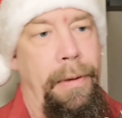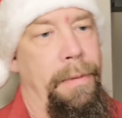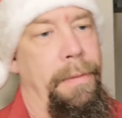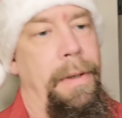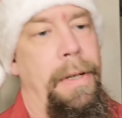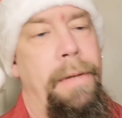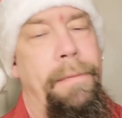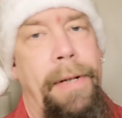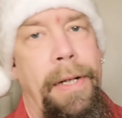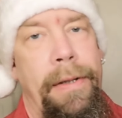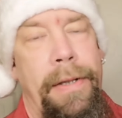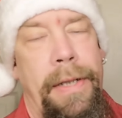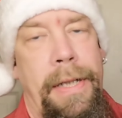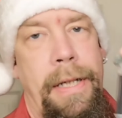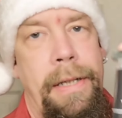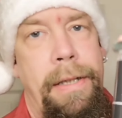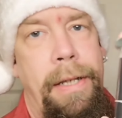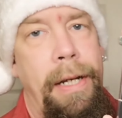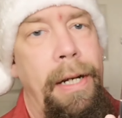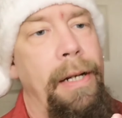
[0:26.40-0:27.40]
12-ounce
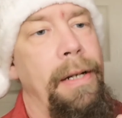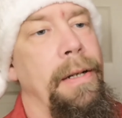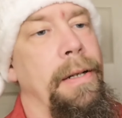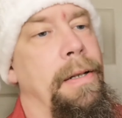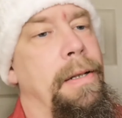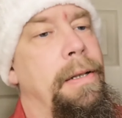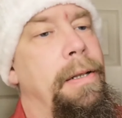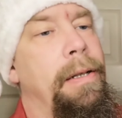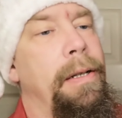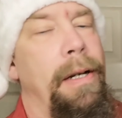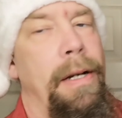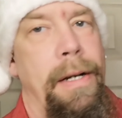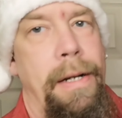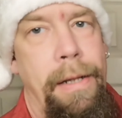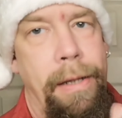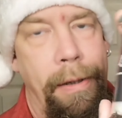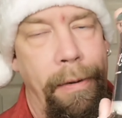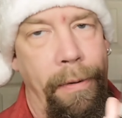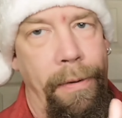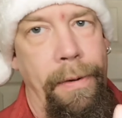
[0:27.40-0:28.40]
container,
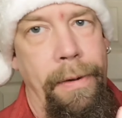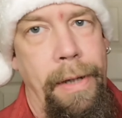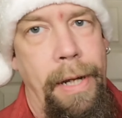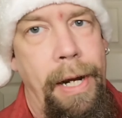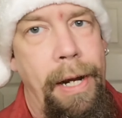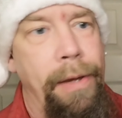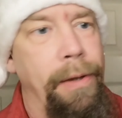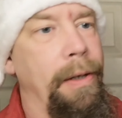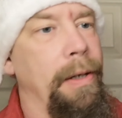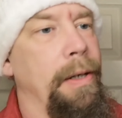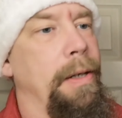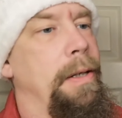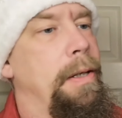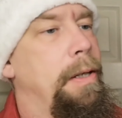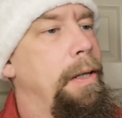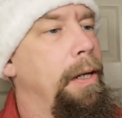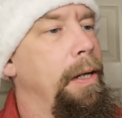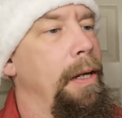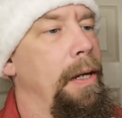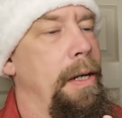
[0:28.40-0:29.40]
Luther Lather.
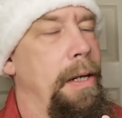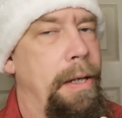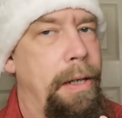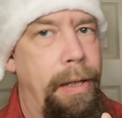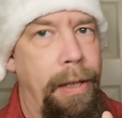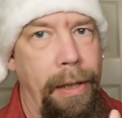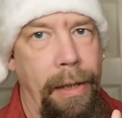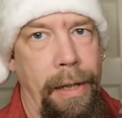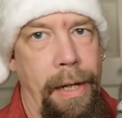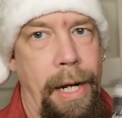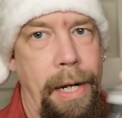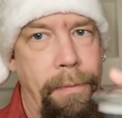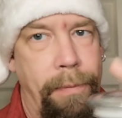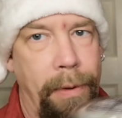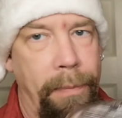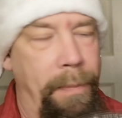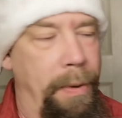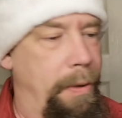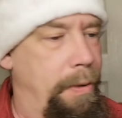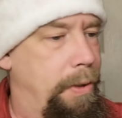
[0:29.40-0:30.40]
I
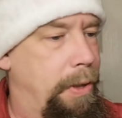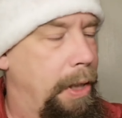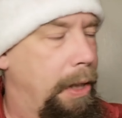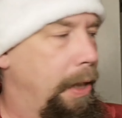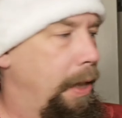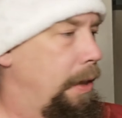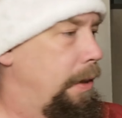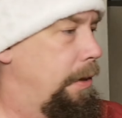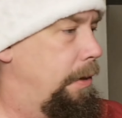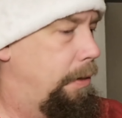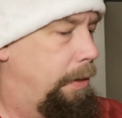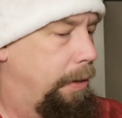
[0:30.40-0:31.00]
will post a link